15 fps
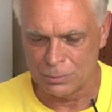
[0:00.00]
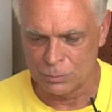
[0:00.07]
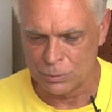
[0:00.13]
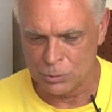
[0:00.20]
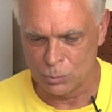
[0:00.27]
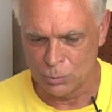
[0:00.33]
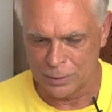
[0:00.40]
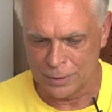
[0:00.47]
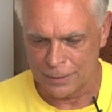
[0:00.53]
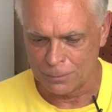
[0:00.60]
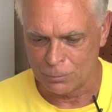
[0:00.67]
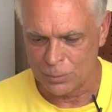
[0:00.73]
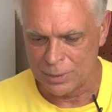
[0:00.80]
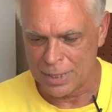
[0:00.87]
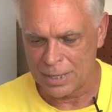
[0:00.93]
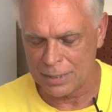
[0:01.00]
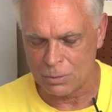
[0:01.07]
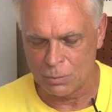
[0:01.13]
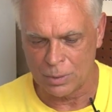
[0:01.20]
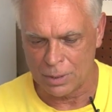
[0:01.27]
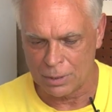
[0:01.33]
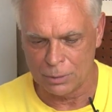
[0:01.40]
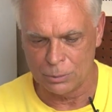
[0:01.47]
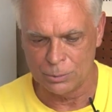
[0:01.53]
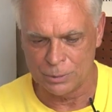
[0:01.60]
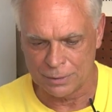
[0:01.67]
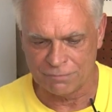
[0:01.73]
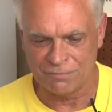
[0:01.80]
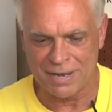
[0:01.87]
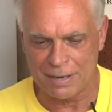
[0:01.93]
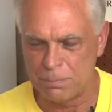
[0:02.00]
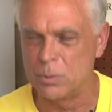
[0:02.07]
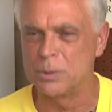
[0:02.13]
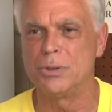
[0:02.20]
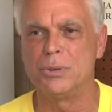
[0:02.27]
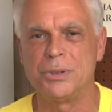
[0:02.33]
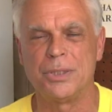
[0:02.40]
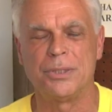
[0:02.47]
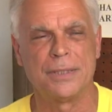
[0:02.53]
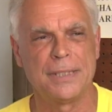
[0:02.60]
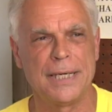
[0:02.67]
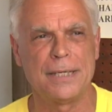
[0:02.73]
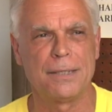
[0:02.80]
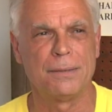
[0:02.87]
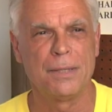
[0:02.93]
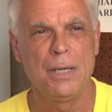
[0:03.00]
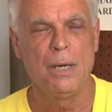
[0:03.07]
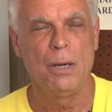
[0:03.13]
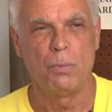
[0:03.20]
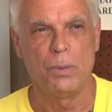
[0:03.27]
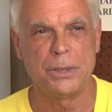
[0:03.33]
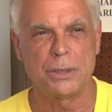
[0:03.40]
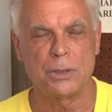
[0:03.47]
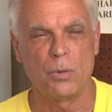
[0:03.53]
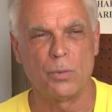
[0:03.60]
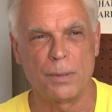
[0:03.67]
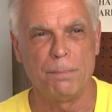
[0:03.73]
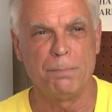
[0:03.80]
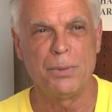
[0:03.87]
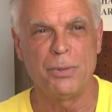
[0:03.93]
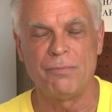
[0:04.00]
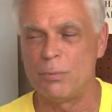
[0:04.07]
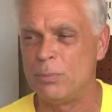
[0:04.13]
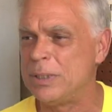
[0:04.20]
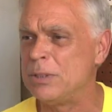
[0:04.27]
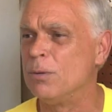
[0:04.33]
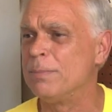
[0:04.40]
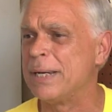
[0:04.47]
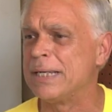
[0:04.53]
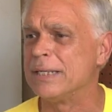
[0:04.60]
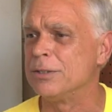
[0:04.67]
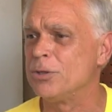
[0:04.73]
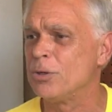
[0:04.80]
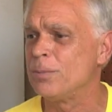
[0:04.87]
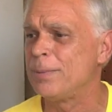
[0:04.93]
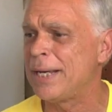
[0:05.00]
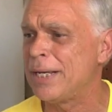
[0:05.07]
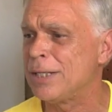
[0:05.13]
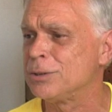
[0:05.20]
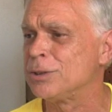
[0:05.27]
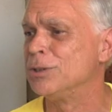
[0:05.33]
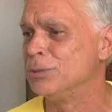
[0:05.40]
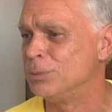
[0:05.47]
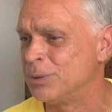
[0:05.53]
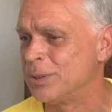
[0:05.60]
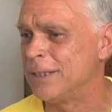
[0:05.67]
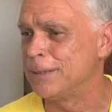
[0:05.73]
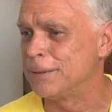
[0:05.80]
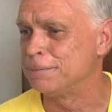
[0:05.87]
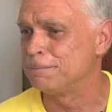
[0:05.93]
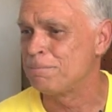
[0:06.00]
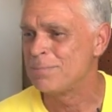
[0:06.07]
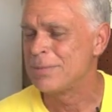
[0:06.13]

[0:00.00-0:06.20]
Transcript: on doing there, we're not going to close the 5 Points News Center down. We're just going to move it. We're going to make it a Derby House newsstand.